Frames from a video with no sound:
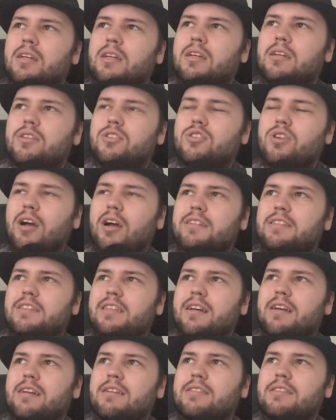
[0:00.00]
Sean
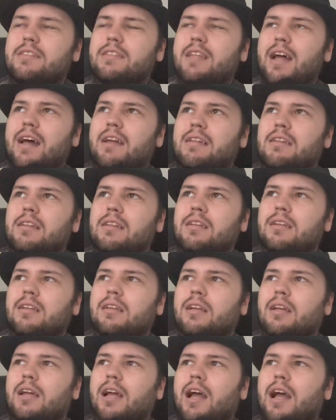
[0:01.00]
says that
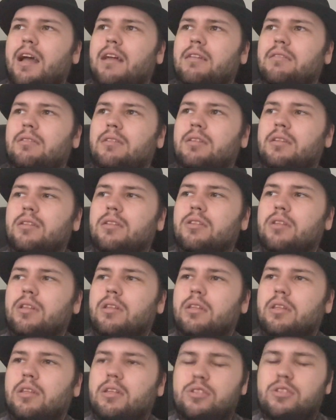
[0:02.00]

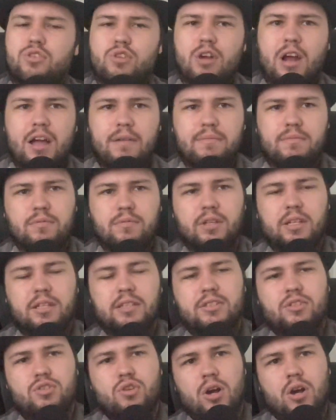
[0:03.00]
this tribe is
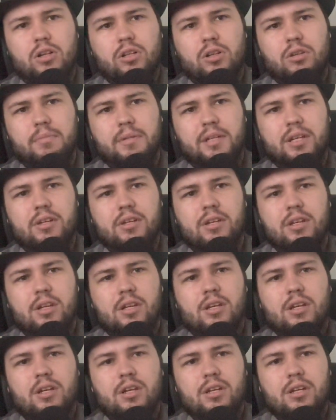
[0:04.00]
stronger
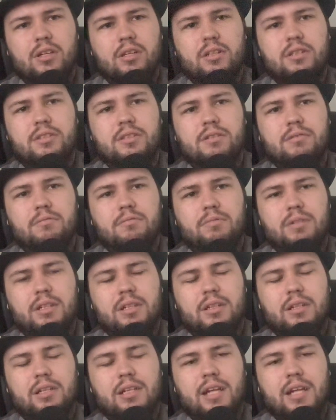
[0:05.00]
because
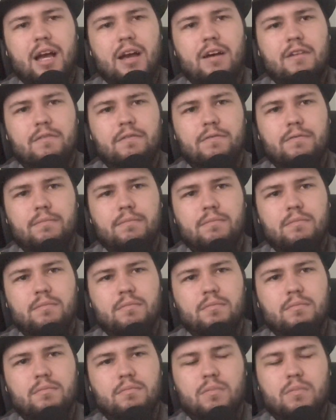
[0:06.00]
we have
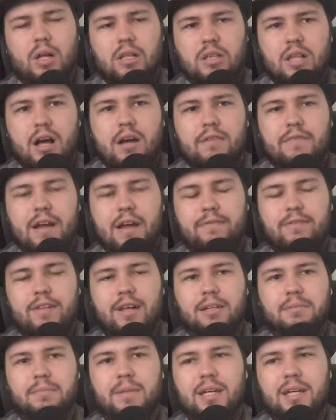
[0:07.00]
a lot of
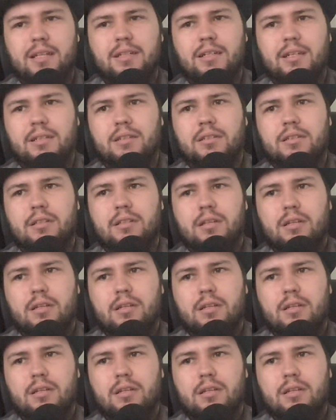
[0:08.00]
athletic men, and